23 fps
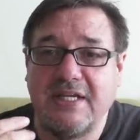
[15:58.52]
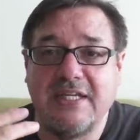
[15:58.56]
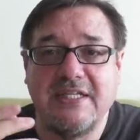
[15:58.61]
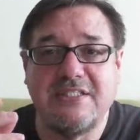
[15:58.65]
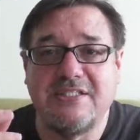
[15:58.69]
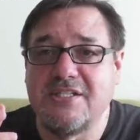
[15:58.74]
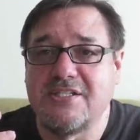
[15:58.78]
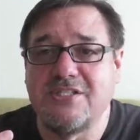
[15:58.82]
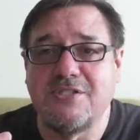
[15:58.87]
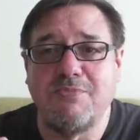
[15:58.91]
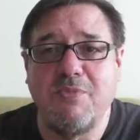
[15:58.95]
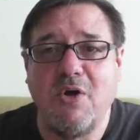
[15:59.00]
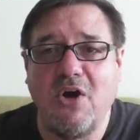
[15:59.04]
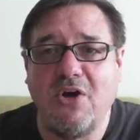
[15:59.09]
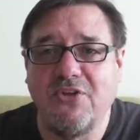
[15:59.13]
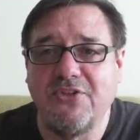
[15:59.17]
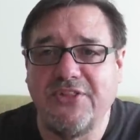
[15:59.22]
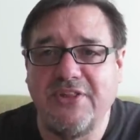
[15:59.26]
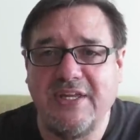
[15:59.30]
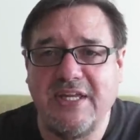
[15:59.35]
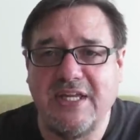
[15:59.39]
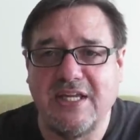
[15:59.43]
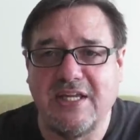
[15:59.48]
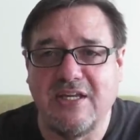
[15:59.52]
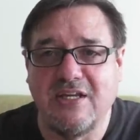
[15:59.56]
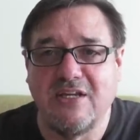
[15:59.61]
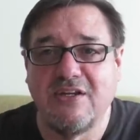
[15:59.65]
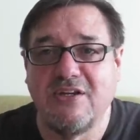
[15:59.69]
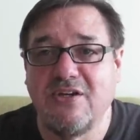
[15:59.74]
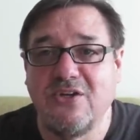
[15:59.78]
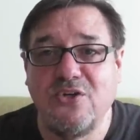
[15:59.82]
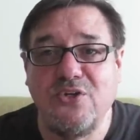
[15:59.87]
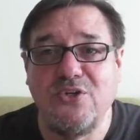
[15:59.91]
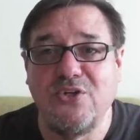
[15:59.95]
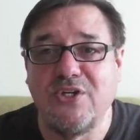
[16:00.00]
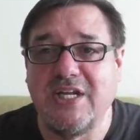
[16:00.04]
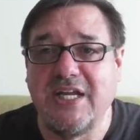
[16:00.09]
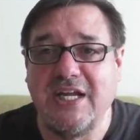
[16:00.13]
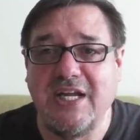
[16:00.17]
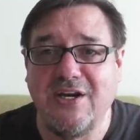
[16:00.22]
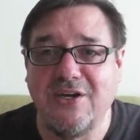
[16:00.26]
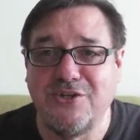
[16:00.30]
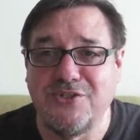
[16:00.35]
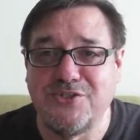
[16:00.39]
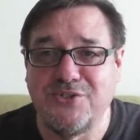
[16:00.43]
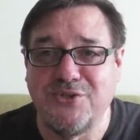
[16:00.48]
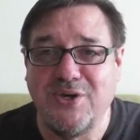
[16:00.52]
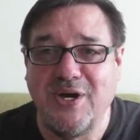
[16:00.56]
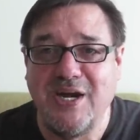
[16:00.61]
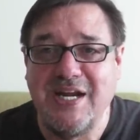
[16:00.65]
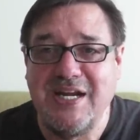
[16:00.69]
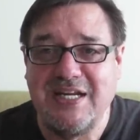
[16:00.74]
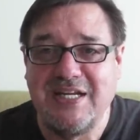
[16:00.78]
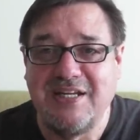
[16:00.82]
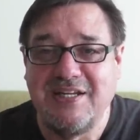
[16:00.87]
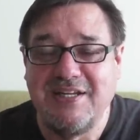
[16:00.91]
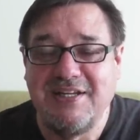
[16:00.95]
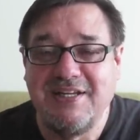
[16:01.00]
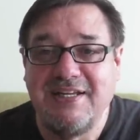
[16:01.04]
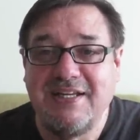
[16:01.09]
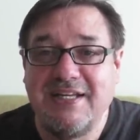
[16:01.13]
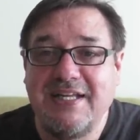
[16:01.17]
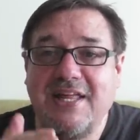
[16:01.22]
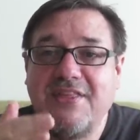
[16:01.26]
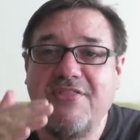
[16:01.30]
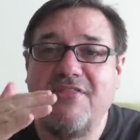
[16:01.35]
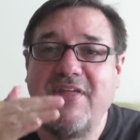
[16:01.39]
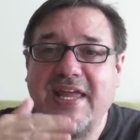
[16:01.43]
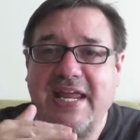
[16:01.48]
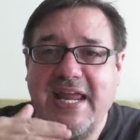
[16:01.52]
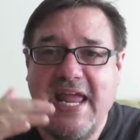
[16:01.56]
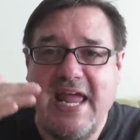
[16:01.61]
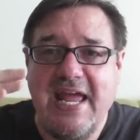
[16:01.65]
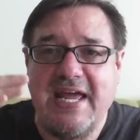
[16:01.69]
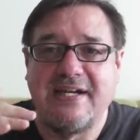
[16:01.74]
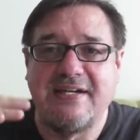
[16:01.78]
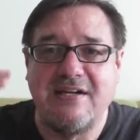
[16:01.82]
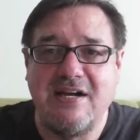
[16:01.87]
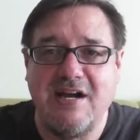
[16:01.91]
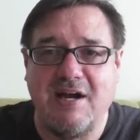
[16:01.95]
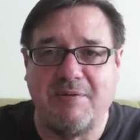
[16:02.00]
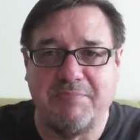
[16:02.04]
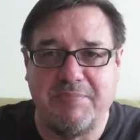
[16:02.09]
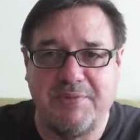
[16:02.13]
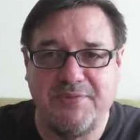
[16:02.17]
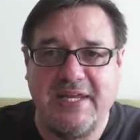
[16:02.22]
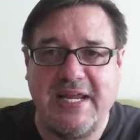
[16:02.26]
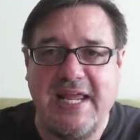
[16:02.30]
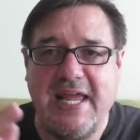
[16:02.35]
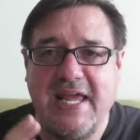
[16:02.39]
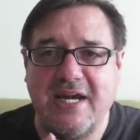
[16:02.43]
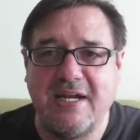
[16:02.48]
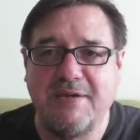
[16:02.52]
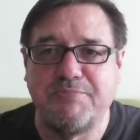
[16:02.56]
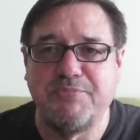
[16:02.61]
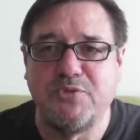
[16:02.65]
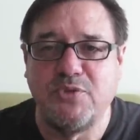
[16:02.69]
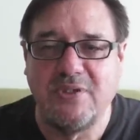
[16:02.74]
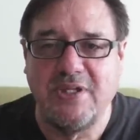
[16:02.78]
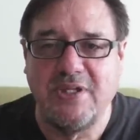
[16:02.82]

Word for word: It's a small thing. Who cares, right? They add up. They add up